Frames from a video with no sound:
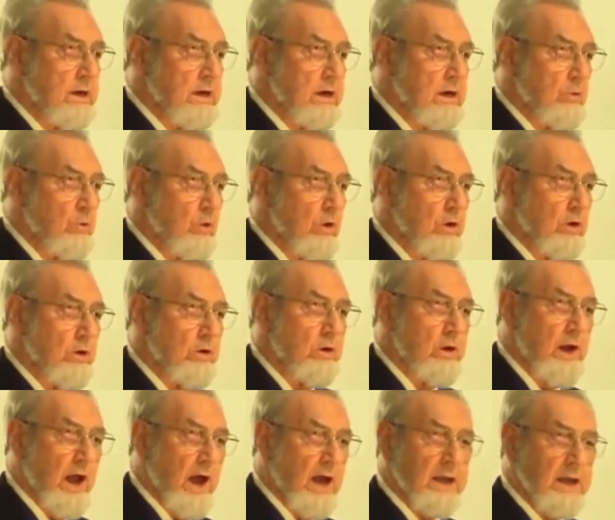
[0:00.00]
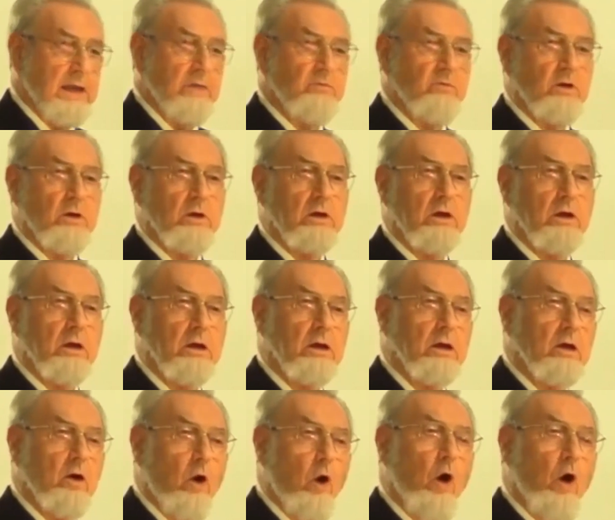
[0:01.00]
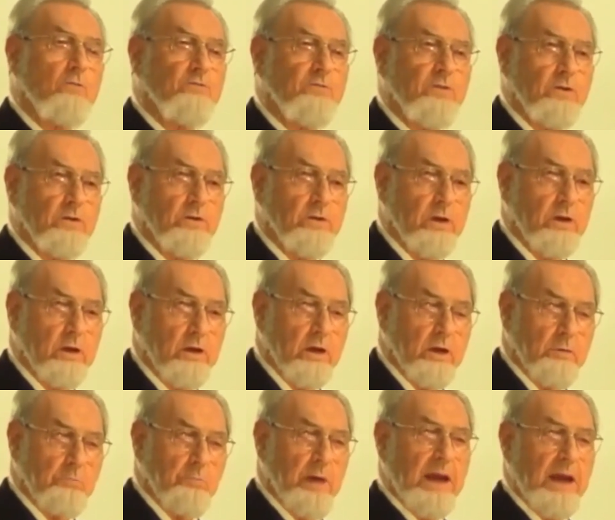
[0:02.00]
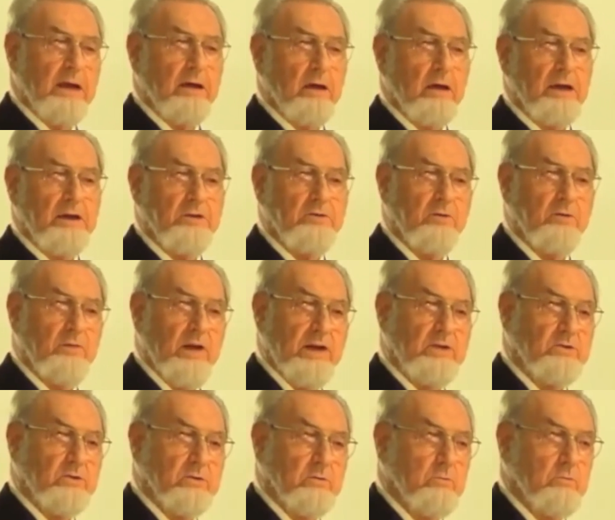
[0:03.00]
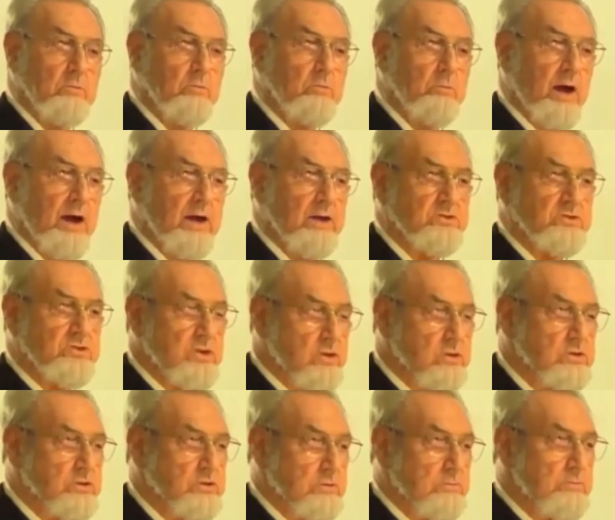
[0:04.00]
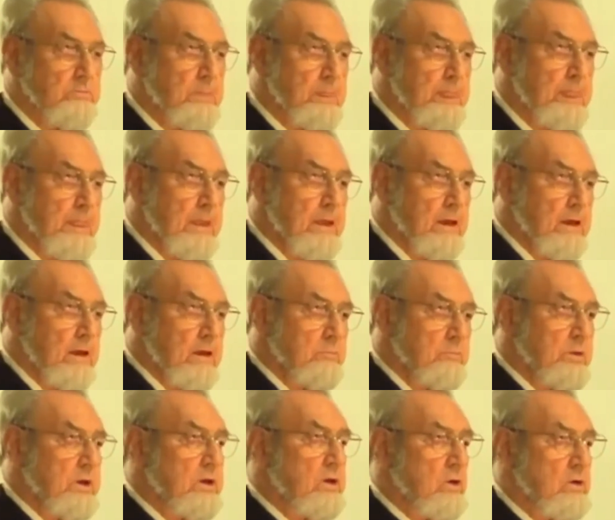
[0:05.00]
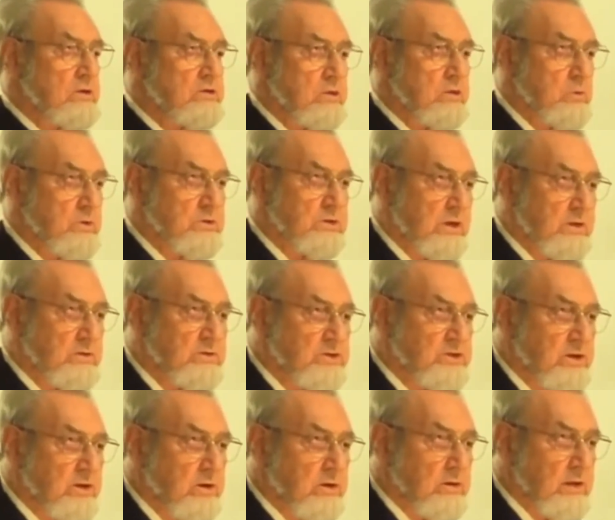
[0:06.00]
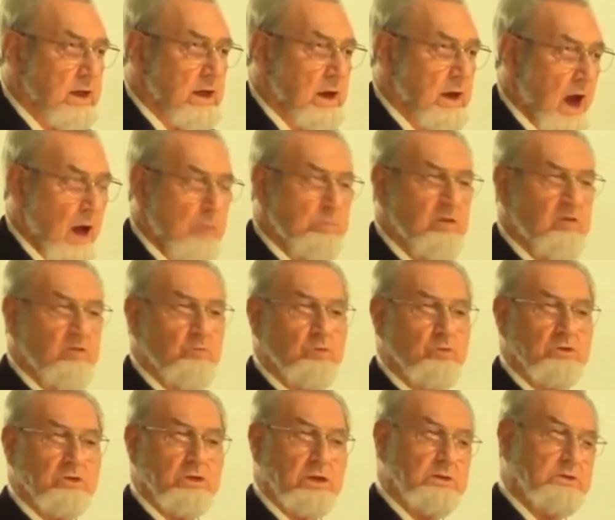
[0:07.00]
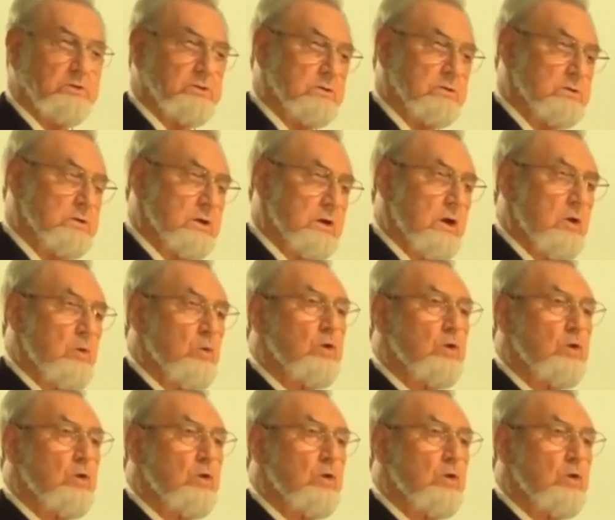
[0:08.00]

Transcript: were not even offered medical intervention by a surgeon because it was considered that operative procedures were